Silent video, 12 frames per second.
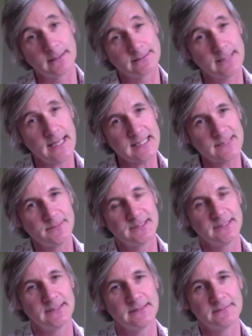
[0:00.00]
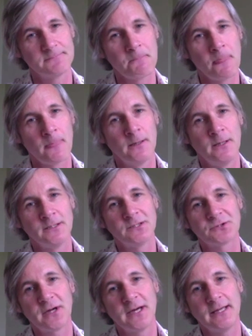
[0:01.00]
assessment is to
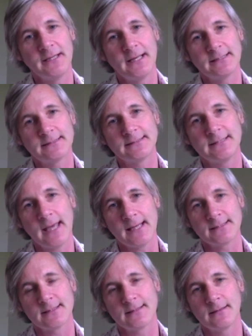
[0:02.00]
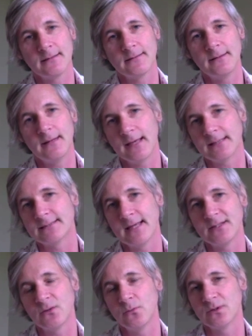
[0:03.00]
try and assess the
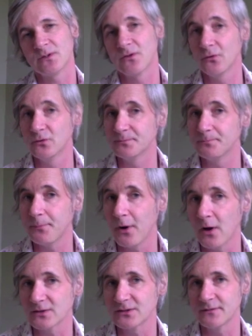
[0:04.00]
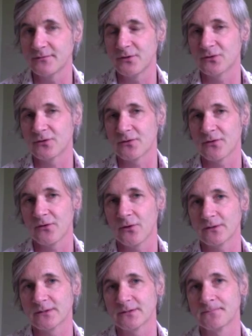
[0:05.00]
extent to which those positive future
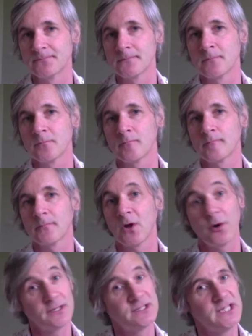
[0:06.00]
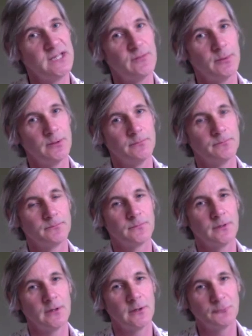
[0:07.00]
thoughts are achievable,
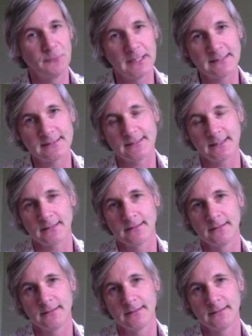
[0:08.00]
realistic.